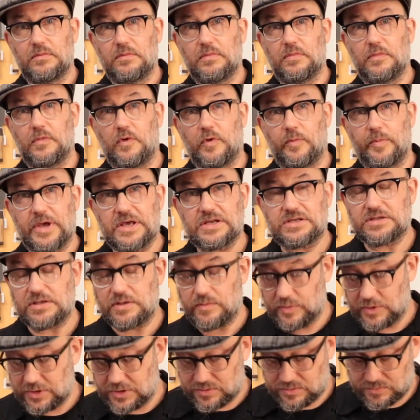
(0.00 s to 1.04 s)
little messy,
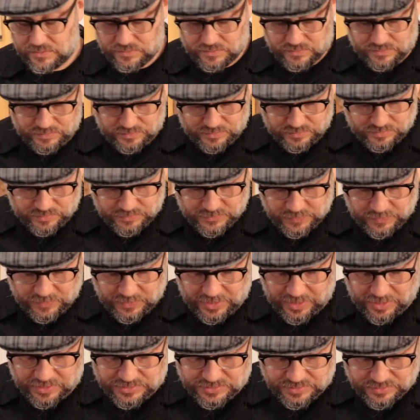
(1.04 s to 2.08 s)
but who
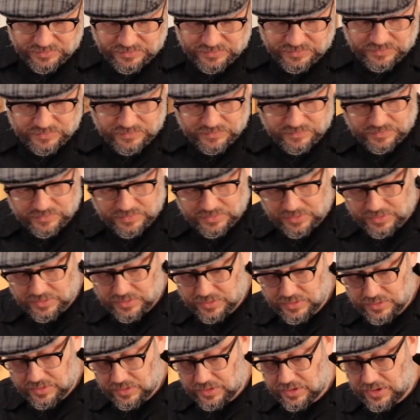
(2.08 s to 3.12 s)
cares?
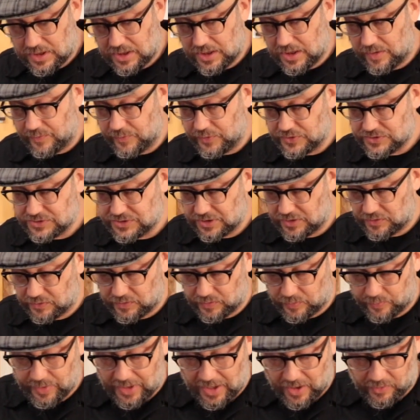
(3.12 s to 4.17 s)
And I'm using a
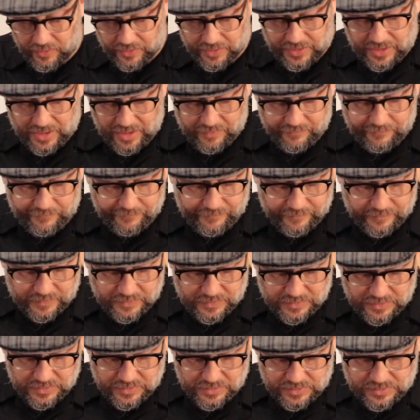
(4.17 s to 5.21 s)
little palette knife
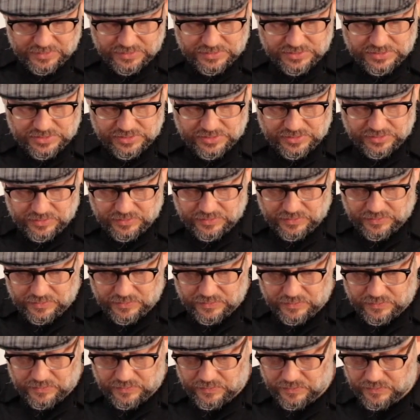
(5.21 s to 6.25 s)

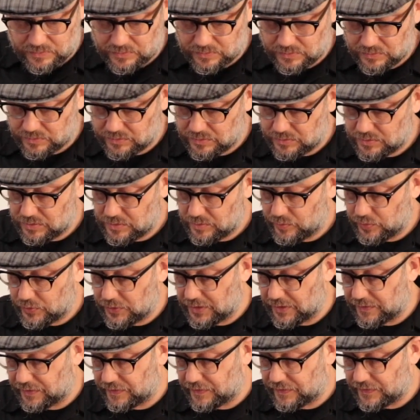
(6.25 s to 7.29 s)
to put
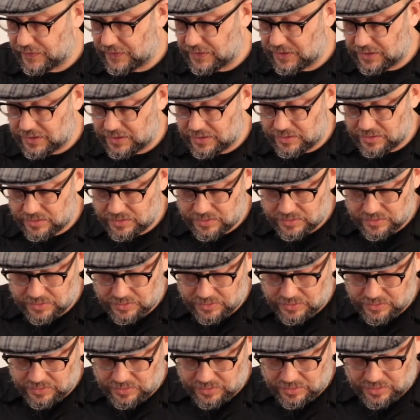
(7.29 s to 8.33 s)
a thin
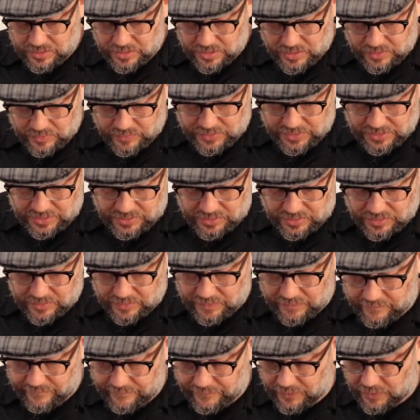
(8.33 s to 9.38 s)
coating
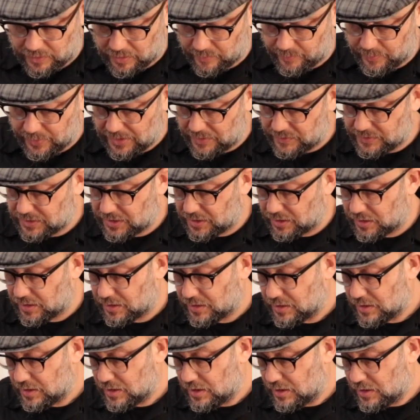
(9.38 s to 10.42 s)
of compound here.
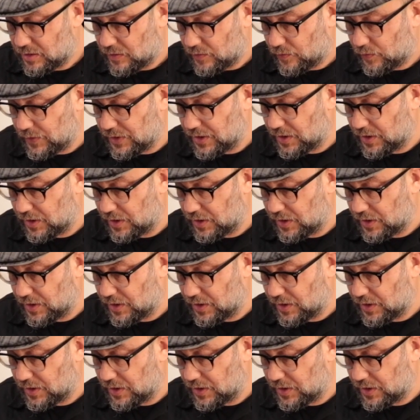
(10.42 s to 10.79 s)
We